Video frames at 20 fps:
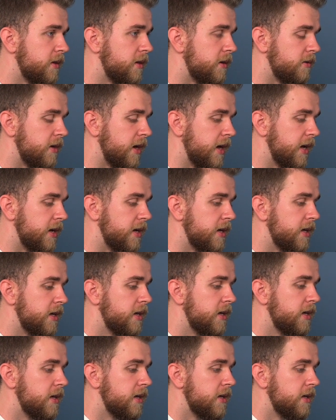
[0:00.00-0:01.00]
Okay,
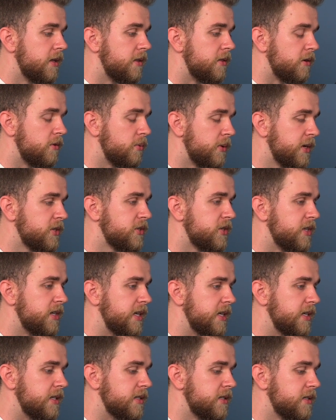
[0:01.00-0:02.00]
the question
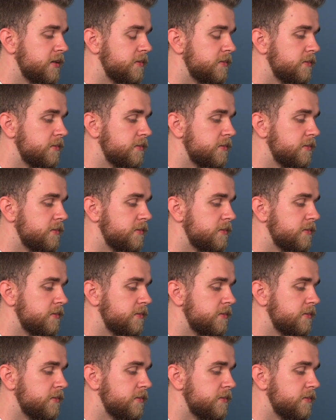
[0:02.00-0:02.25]
is,